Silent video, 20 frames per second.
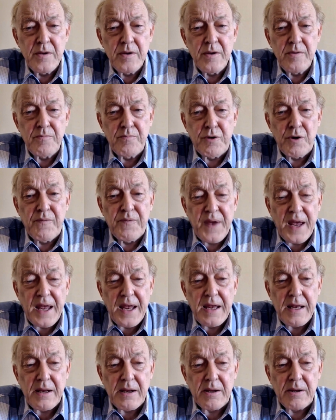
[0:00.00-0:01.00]

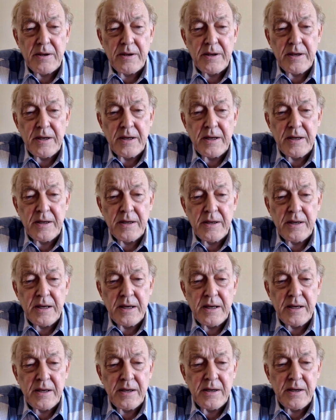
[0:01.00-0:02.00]
prevail in
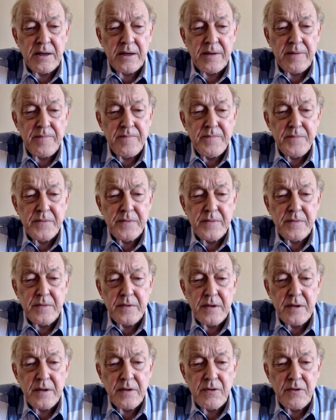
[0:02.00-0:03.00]

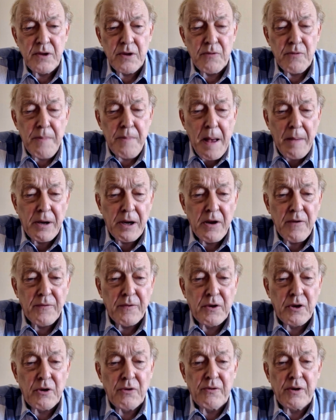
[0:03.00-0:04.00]
the Republic
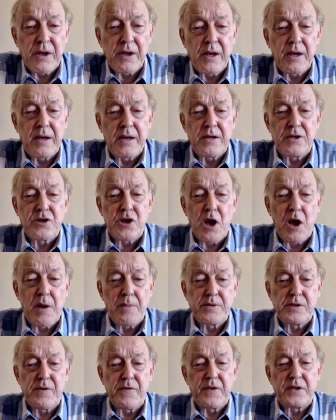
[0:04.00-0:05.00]
of Korea in
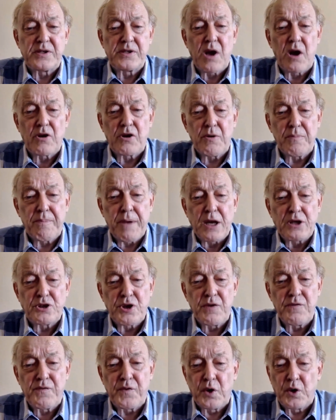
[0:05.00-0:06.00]
terms of its
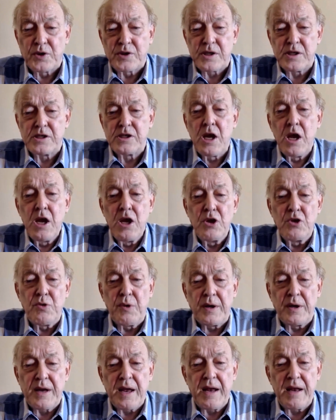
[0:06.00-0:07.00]
occupation forces,
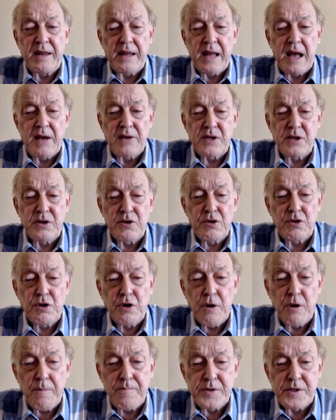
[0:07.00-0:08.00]
28,000
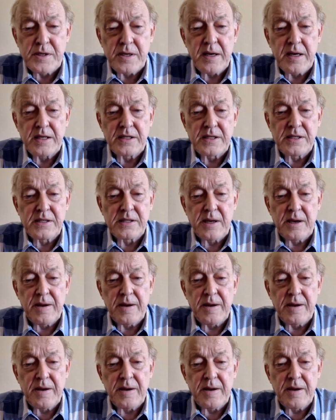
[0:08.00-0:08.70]
troops, its